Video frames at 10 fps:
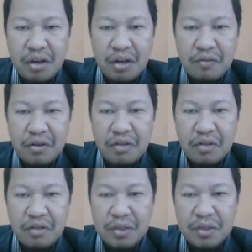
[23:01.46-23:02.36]
for
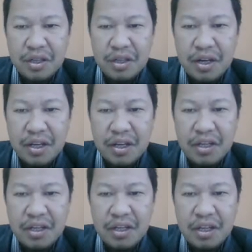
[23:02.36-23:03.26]
information
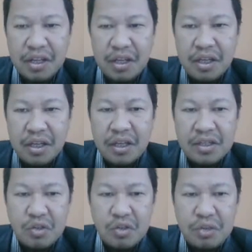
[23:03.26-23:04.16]
carrying,
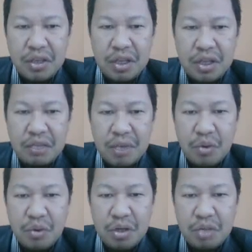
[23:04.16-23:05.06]
assuming that the
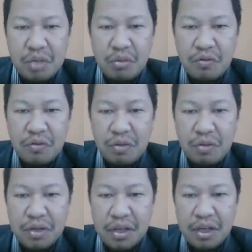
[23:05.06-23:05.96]
power removed from
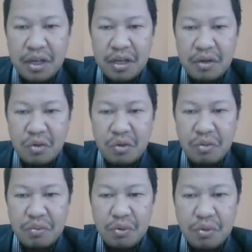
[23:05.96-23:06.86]
the carrier could be
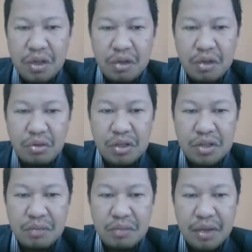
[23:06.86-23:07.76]
put into the
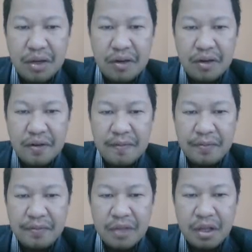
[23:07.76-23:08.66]
sideband.
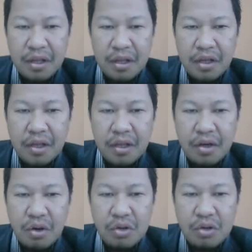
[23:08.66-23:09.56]

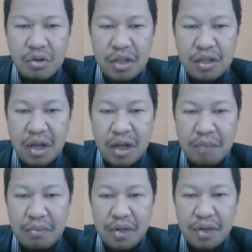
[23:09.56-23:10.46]
Note also that the
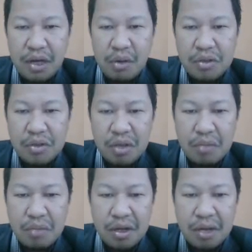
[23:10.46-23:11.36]
upper and lower
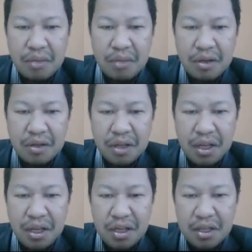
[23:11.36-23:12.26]
sideband are mirror. Okay,